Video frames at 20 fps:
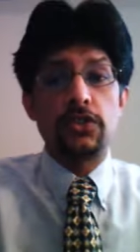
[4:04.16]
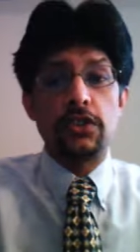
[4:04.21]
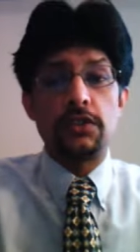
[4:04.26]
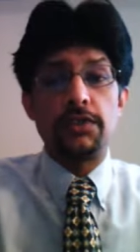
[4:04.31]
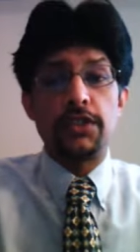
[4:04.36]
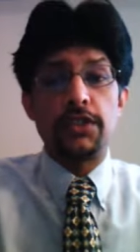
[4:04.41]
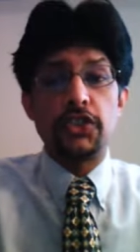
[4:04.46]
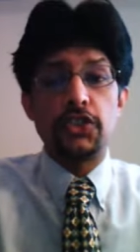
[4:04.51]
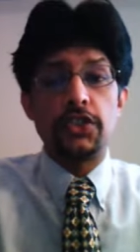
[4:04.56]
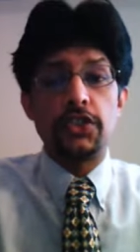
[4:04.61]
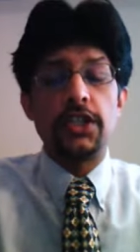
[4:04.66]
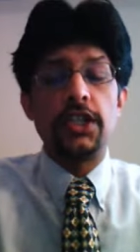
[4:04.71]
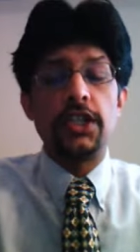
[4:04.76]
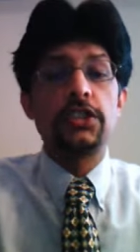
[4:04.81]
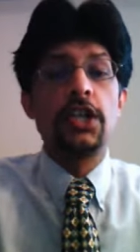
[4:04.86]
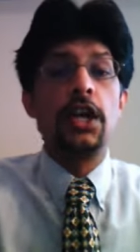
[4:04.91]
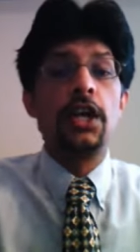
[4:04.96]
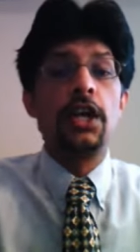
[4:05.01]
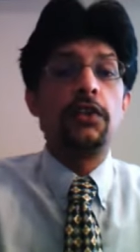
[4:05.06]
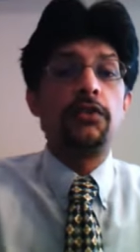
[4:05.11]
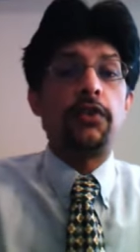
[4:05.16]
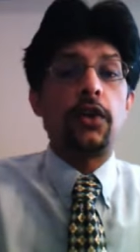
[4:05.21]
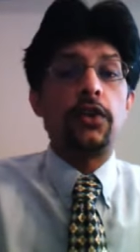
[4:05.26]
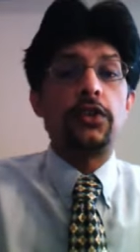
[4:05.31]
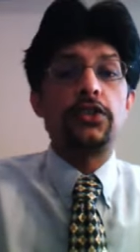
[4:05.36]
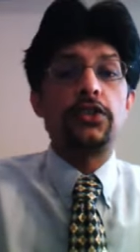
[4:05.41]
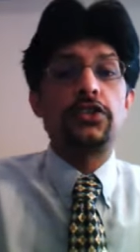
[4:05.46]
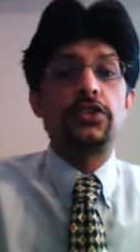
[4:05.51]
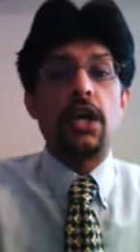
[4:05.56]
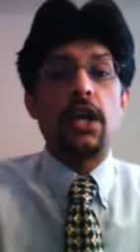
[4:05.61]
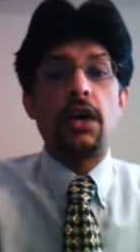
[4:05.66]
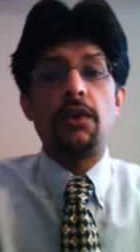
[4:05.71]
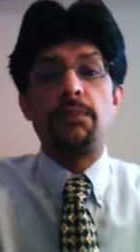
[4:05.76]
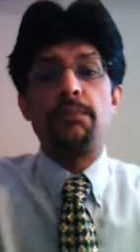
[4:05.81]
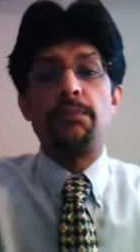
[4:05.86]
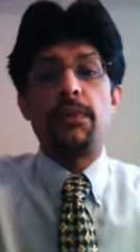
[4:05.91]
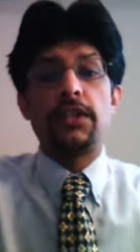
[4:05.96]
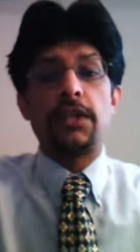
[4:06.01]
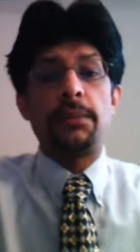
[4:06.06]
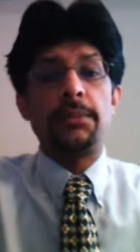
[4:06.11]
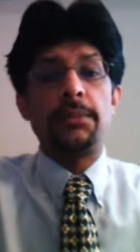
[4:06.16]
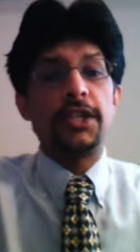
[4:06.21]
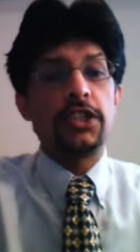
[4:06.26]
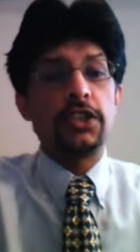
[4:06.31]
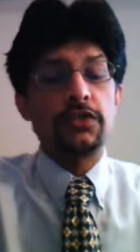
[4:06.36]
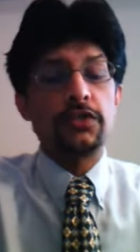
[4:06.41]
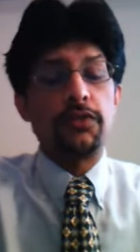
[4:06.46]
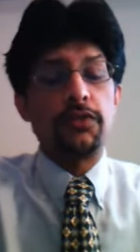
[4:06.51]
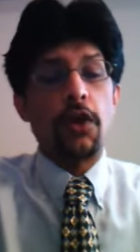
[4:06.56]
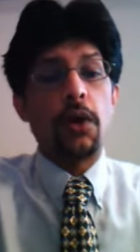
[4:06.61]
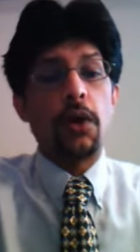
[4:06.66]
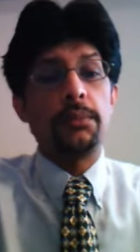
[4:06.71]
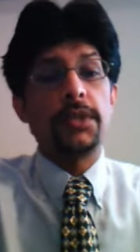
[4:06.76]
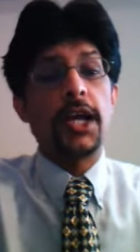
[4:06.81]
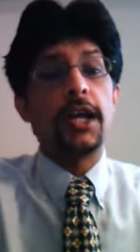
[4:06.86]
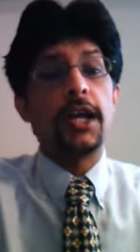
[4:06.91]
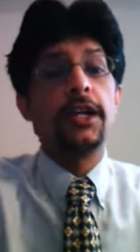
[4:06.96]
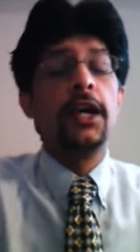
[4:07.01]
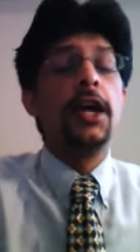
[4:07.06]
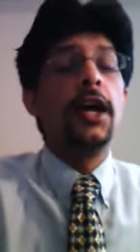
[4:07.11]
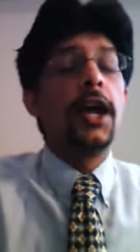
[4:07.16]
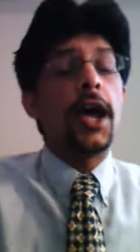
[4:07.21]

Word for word: of the West Indies for his uh, tremendous form there.